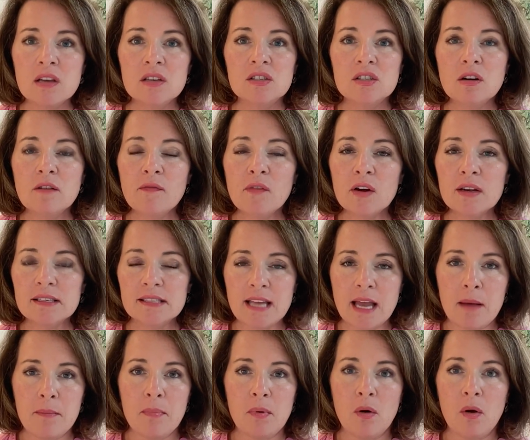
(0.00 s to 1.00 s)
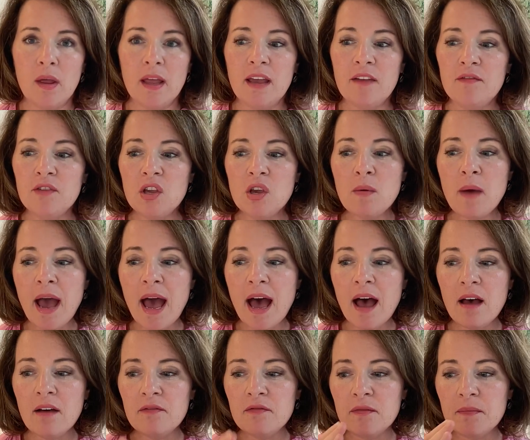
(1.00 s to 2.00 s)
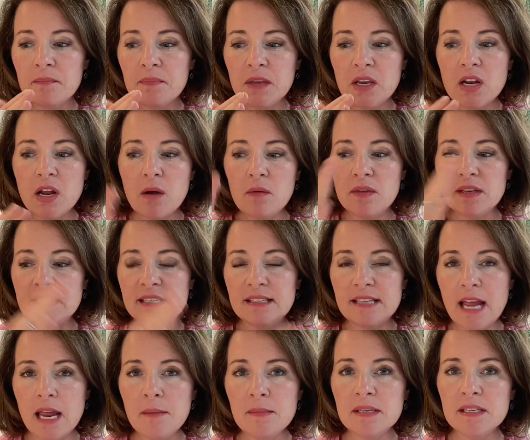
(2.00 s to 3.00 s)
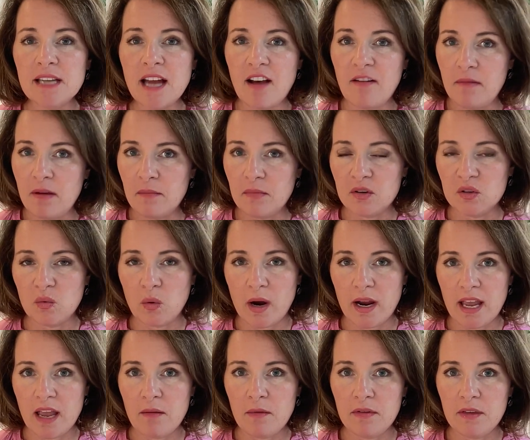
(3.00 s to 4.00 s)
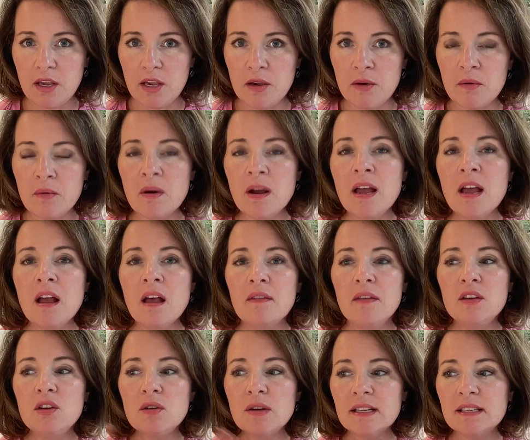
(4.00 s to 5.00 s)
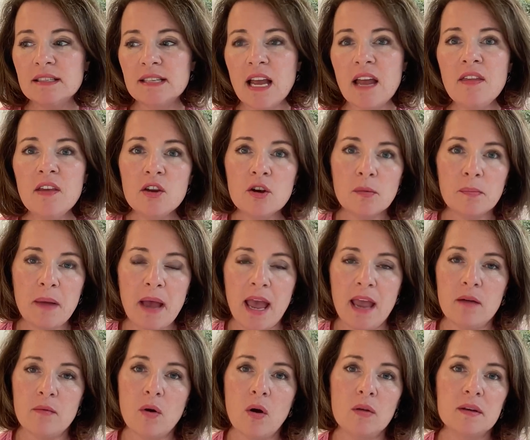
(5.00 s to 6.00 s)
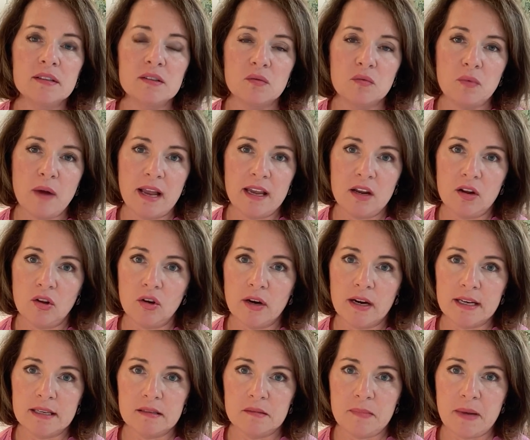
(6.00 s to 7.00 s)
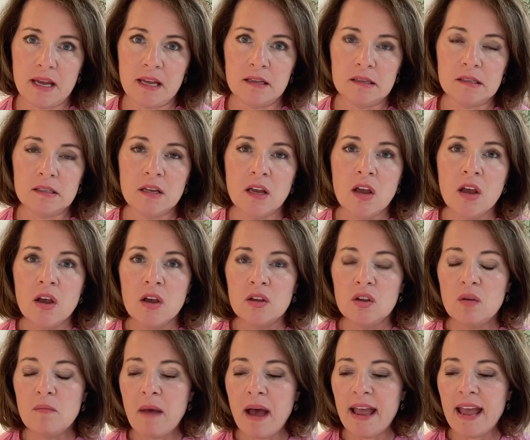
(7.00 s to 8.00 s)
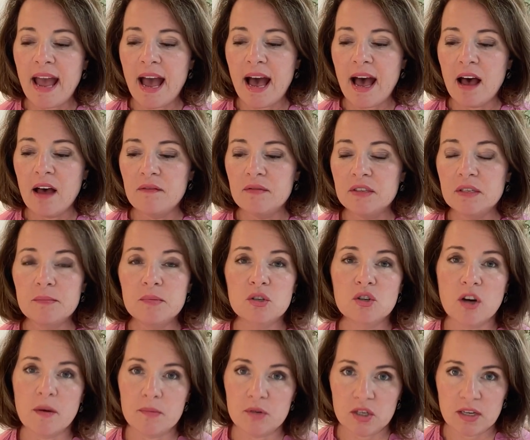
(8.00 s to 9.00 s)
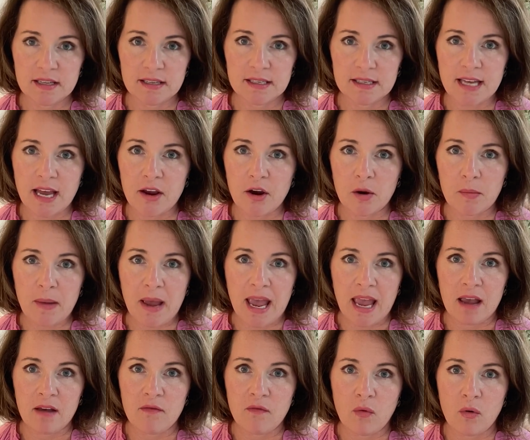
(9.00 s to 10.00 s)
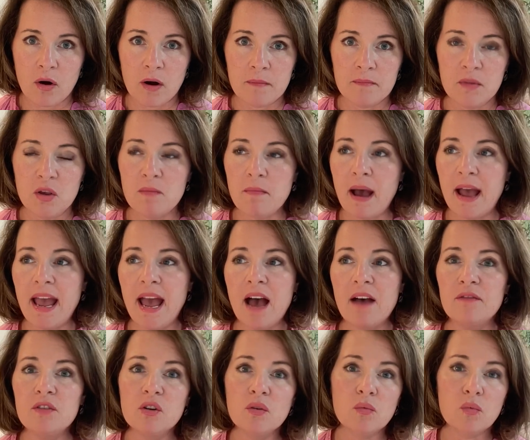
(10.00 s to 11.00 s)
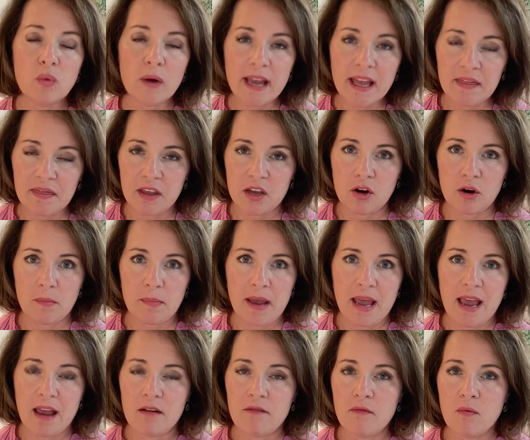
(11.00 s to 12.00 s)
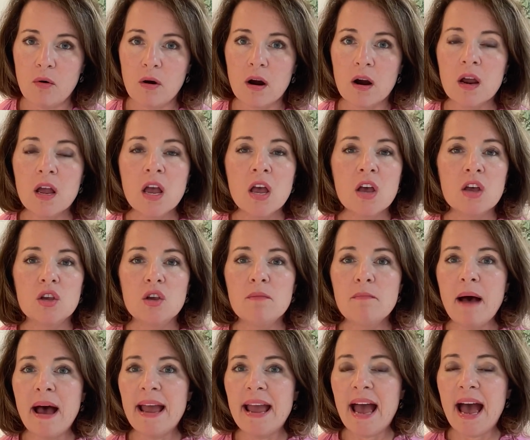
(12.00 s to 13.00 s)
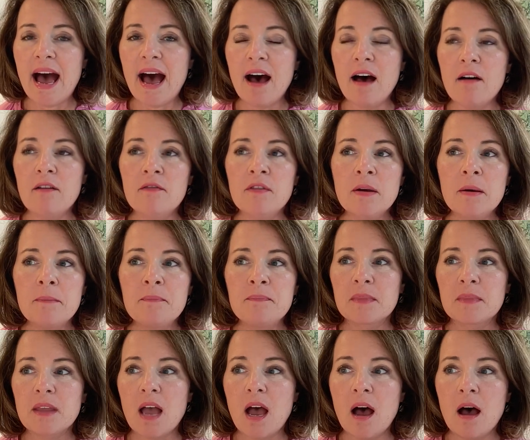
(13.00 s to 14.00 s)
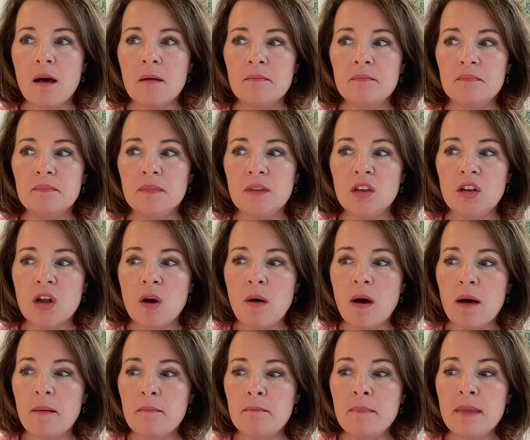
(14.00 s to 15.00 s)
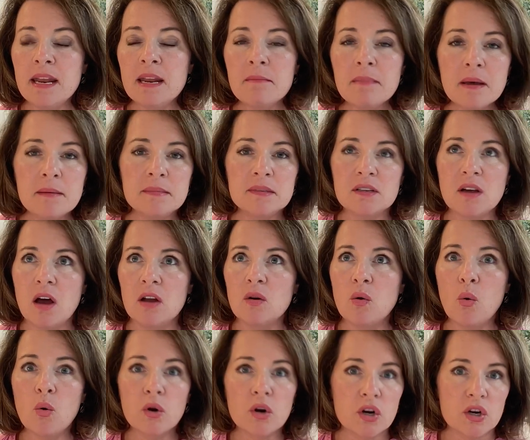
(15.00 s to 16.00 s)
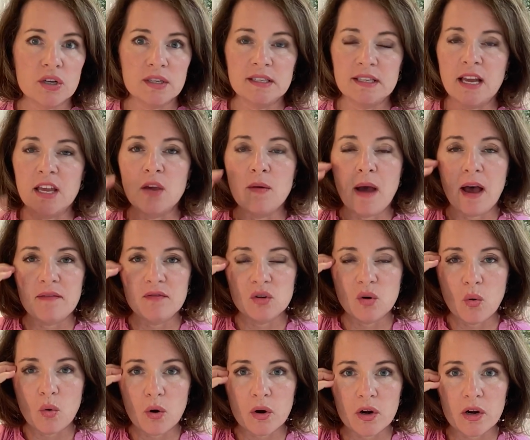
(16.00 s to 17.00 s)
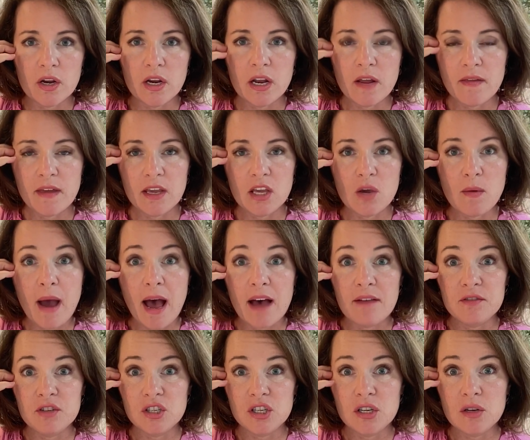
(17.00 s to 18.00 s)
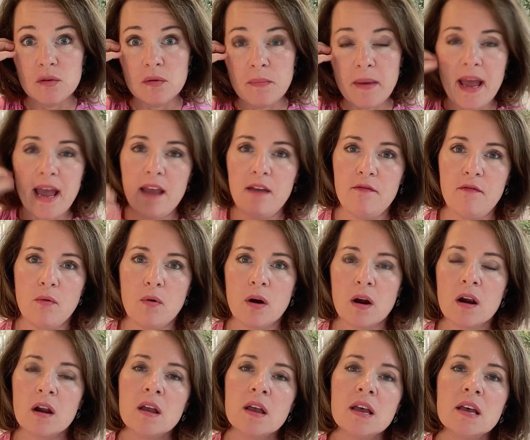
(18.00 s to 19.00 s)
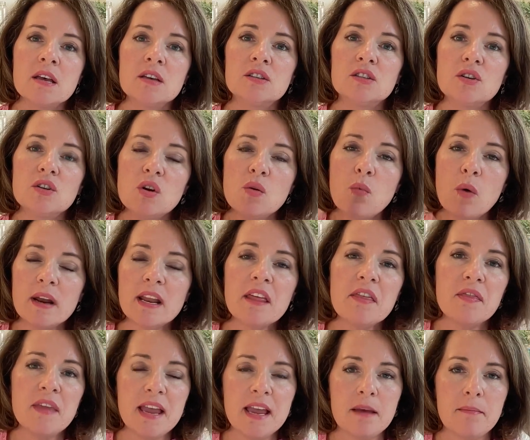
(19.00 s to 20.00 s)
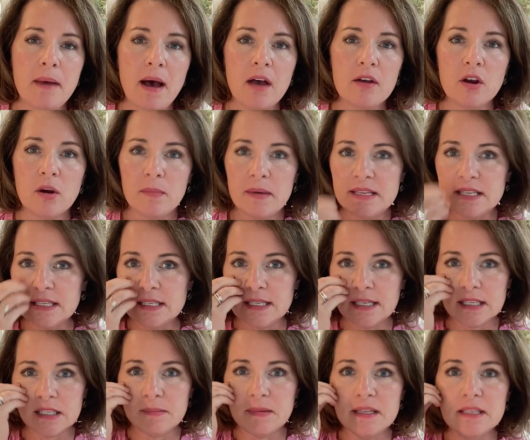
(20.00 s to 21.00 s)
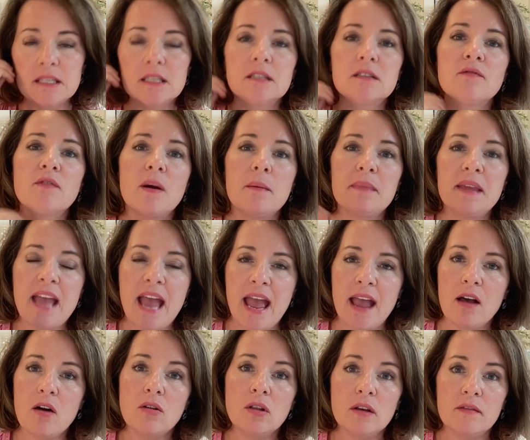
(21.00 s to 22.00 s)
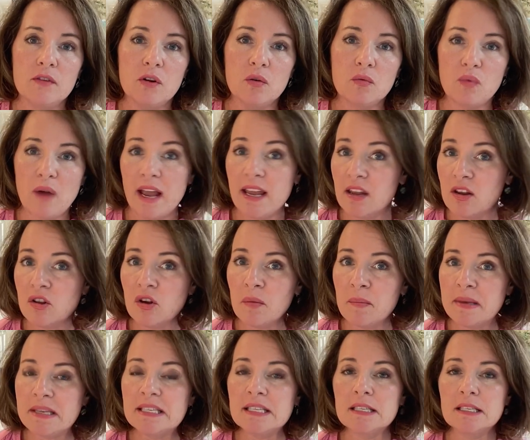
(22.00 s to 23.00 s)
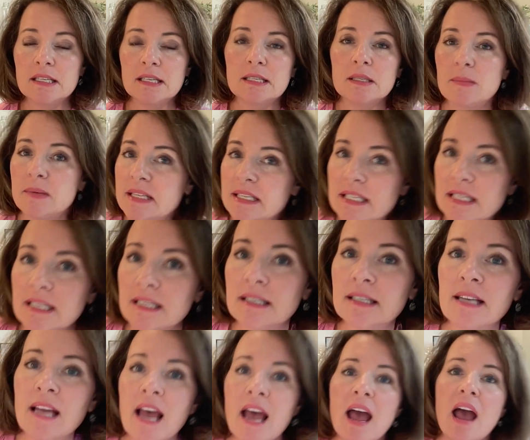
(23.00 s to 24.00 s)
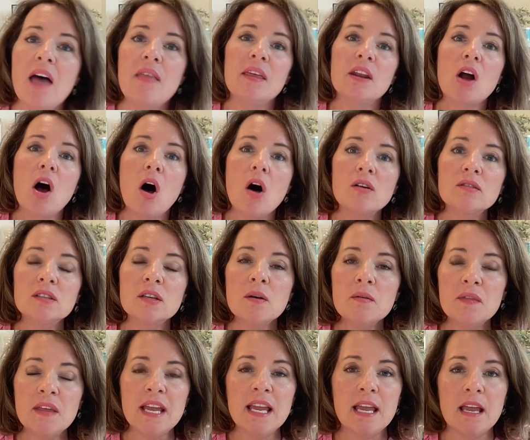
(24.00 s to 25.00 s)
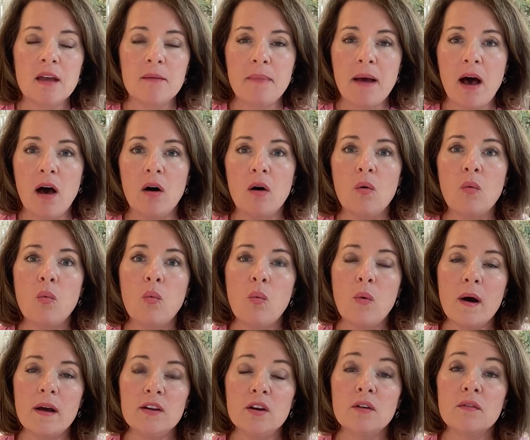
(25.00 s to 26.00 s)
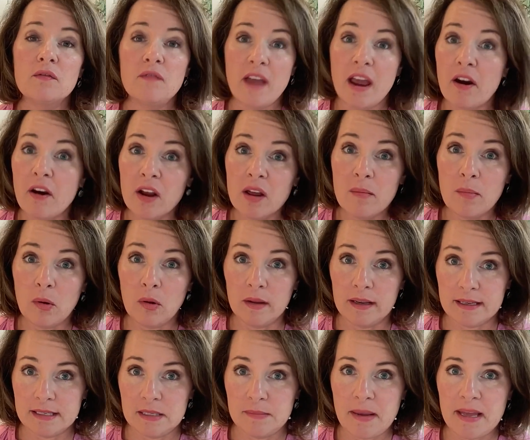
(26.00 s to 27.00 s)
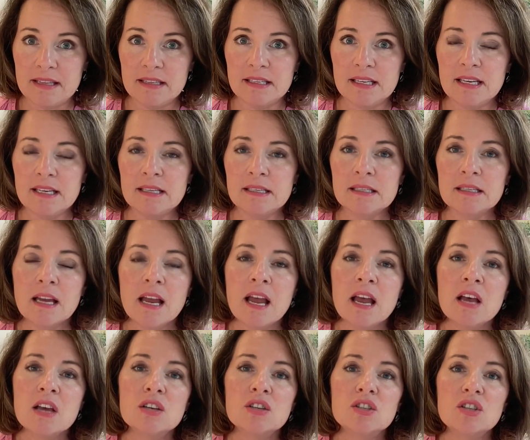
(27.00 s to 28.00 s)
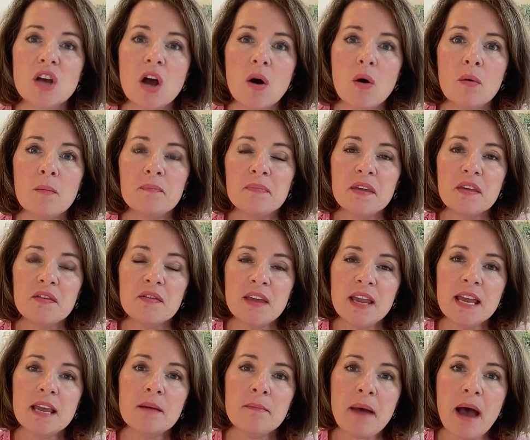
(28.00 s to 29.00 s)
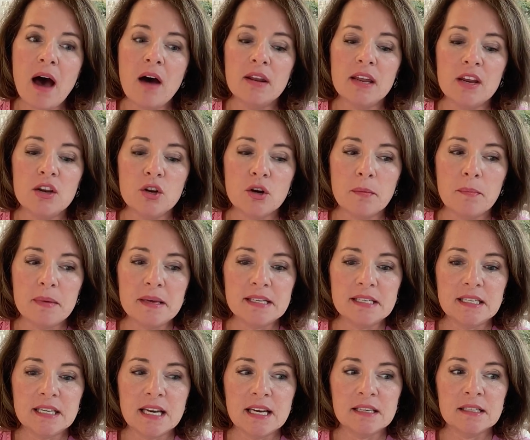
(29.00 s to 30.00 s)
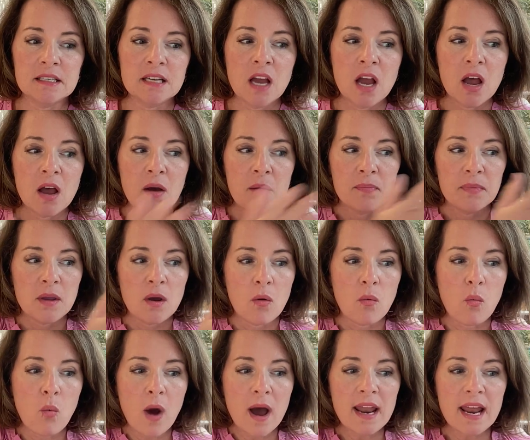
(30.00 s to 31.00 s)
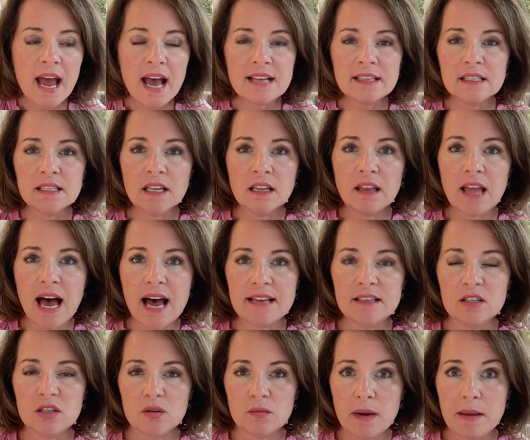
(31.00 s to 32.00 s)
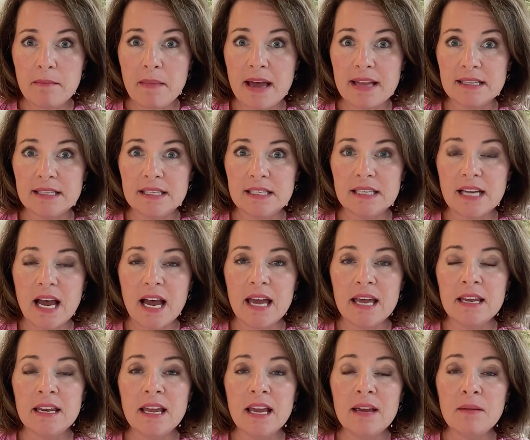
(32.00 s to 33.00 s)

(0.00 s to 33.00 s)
So for example, if you have, the same staff members working with you, then you could say that your payroll is a regular expense. You might have subscriptions that you're paying for. You might have your rent that you're paying for. You might have, minimums on orders that you have to order, that you have to pay for. So you want to think about your business expenses from the angle of your regular business expenses, and then also thinking about what your variable expenses. So think about in your business, what has the last 3 months done?